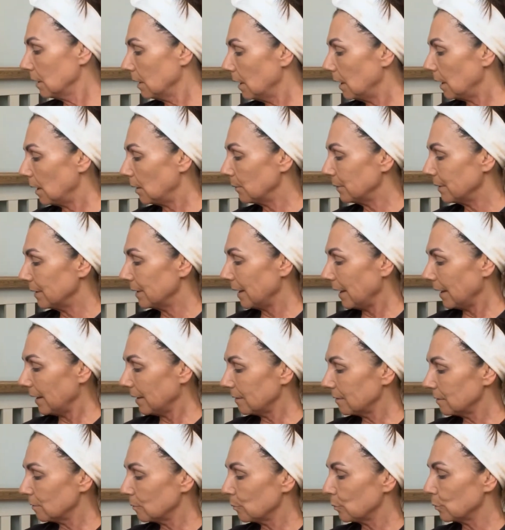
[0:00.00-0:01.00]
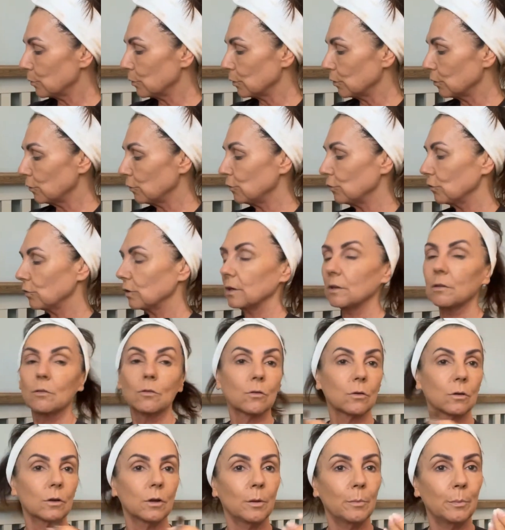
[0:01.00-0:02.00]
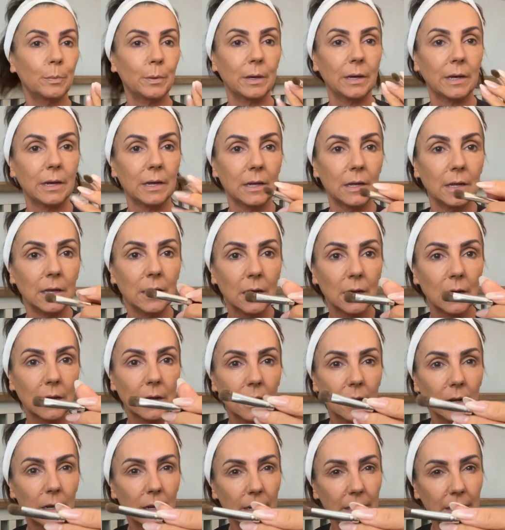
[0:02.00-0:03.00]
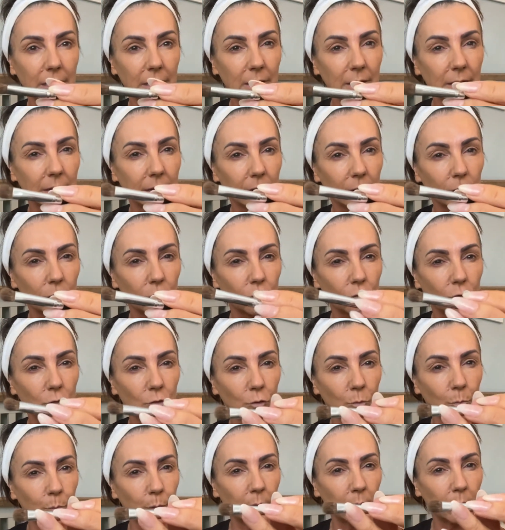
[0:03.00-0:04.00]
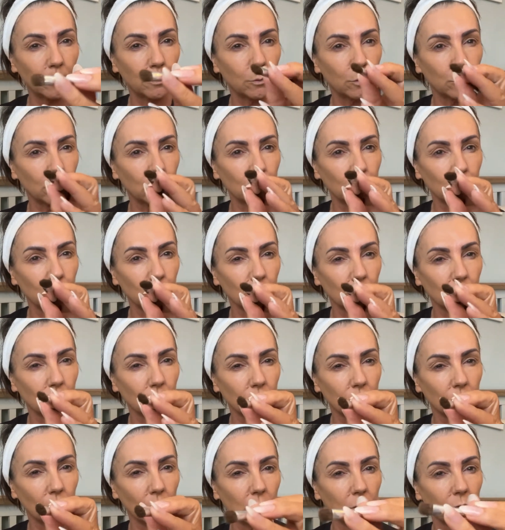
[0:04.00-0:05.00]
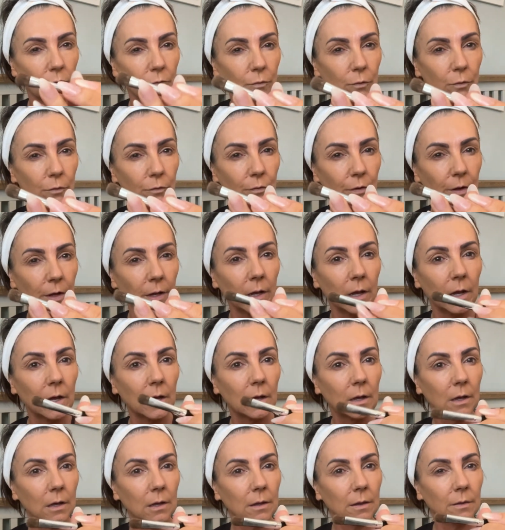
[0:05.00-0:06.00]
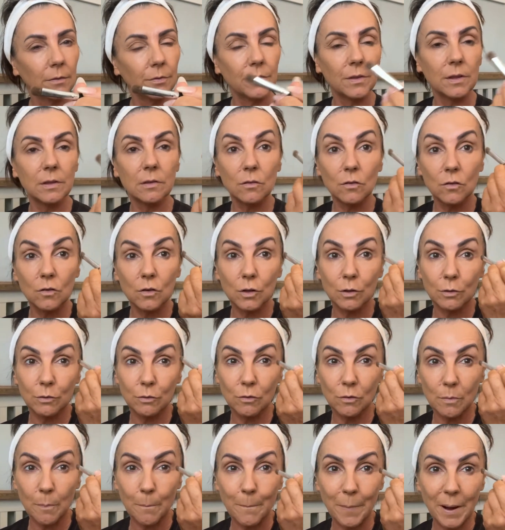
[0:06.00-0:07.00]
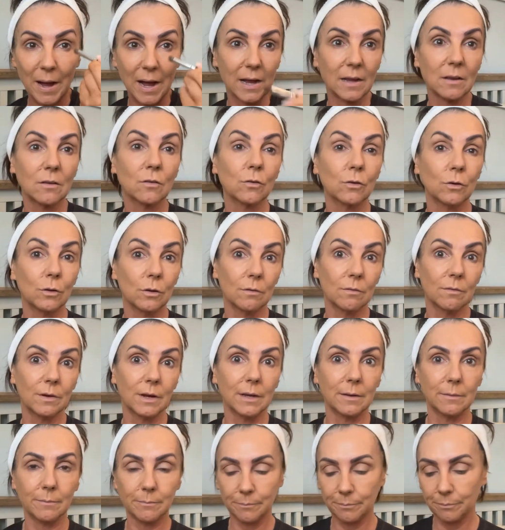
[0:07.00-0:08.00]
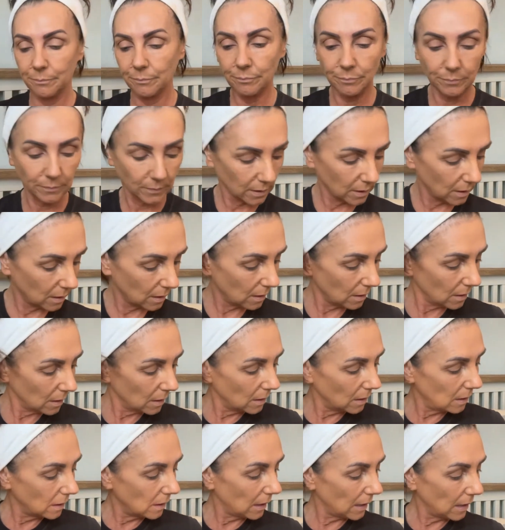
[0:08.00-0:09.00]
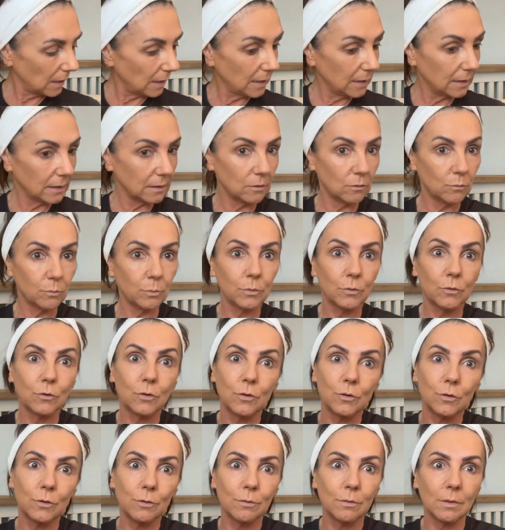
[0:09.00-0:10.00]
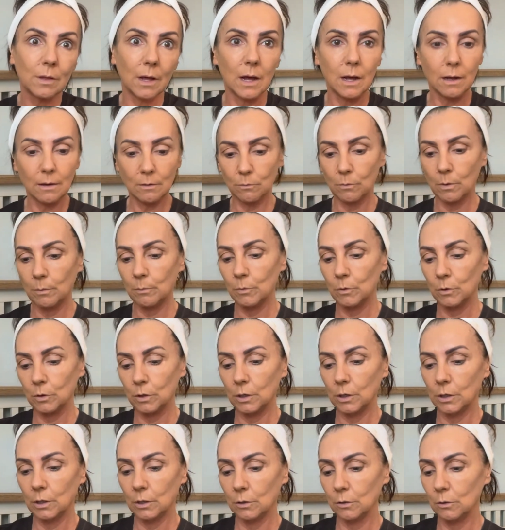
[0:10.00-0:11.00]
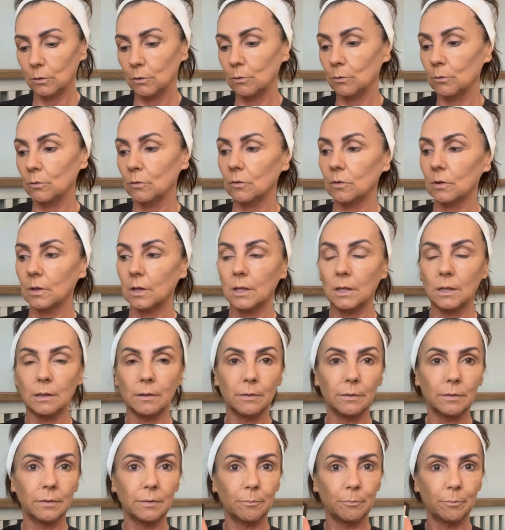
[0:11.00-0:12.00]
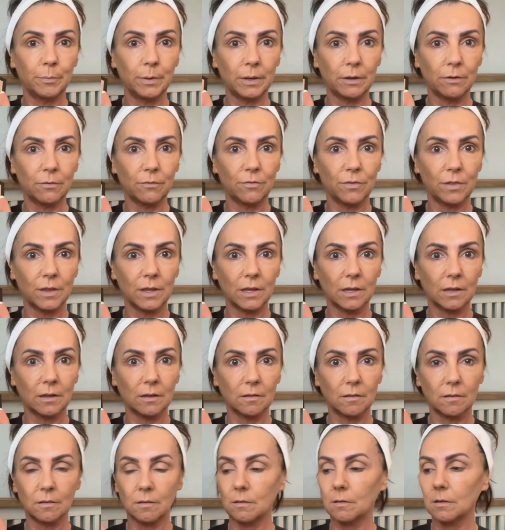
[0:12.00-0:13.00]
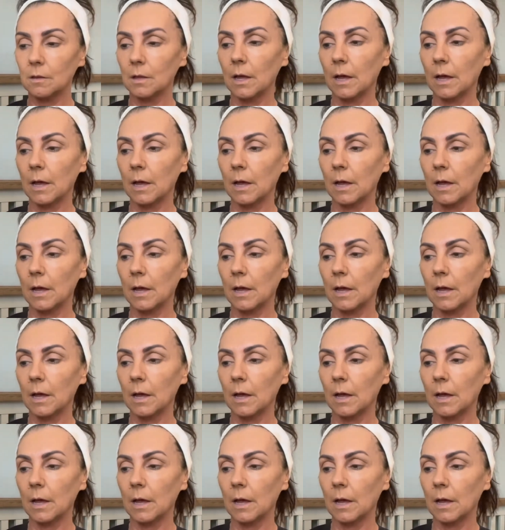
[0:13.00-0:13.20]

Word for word: our next brush is going to be like a little stubbier brush, so it's not as fluffy, and this is used to pat colour in. And to do that, I'm going to use a bit of this